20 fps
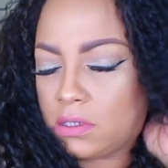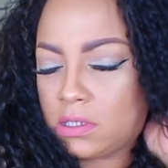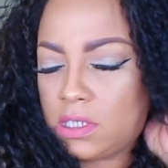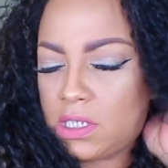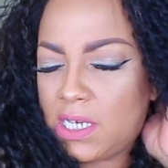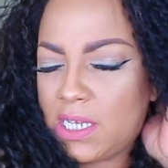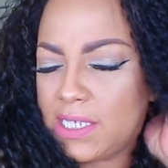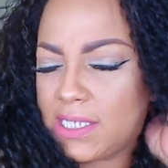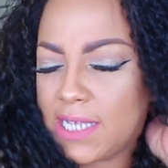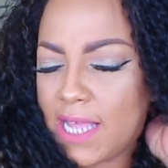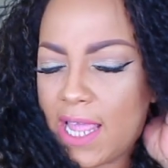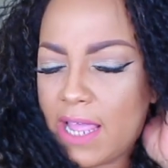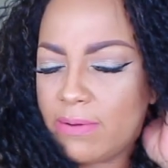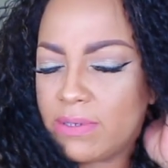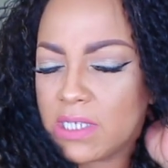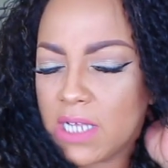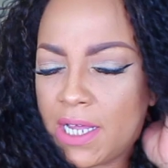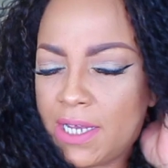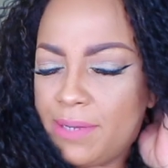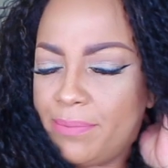Did he say he
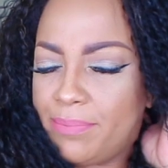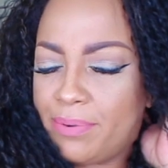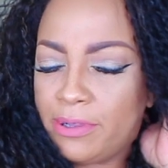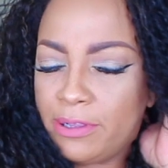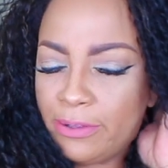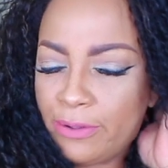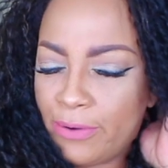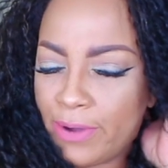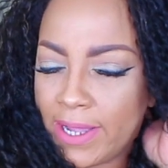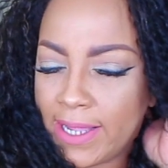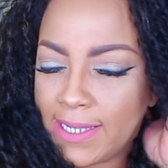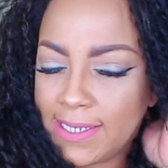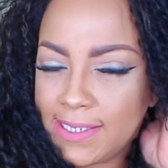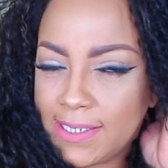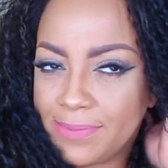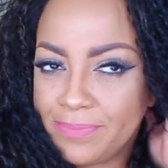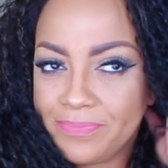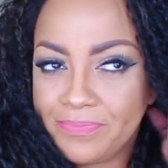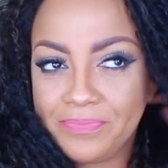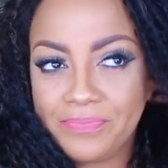was unemployed?